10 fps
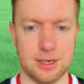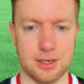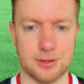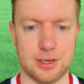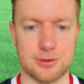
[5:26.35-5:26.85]

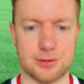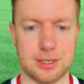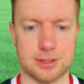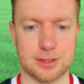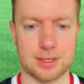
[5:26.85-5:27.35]
this
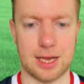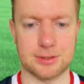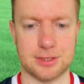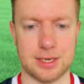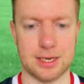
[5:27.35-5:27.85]
is
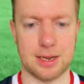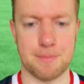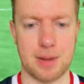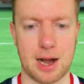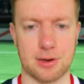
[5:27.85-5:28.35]
getting
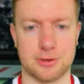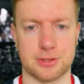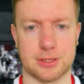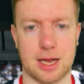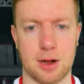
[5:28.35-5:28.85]

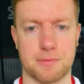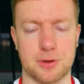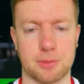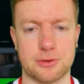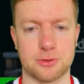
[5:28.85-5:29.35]
embarrassing now for the Bristol